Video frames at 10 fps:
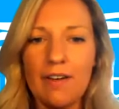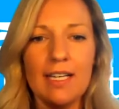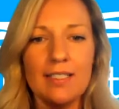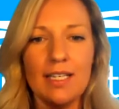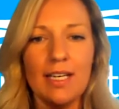
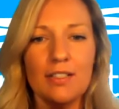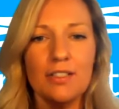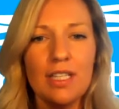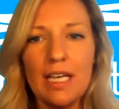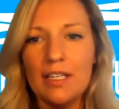advice,
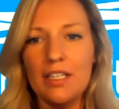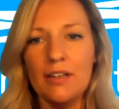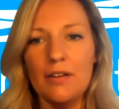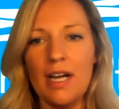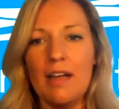TH. Thank
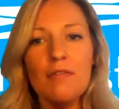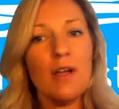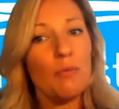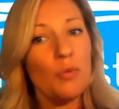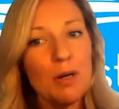you. I've
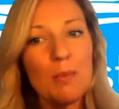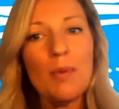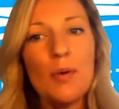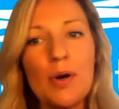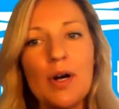got
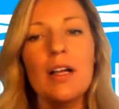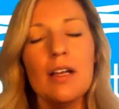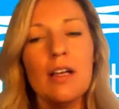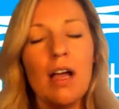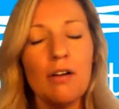one more
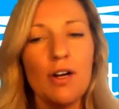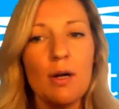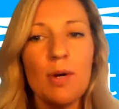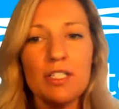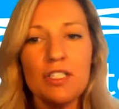
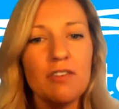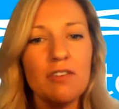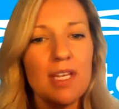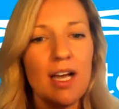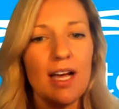question
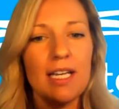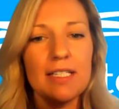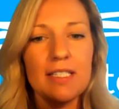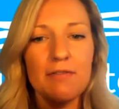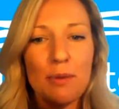from the
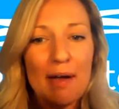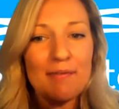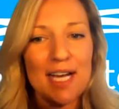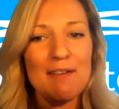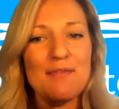audience if you
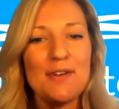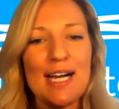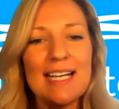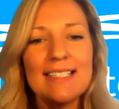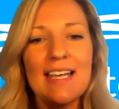have time for
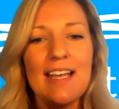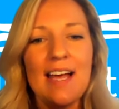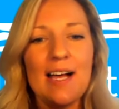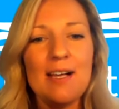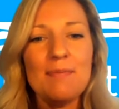us.
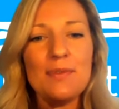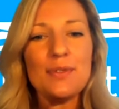Um,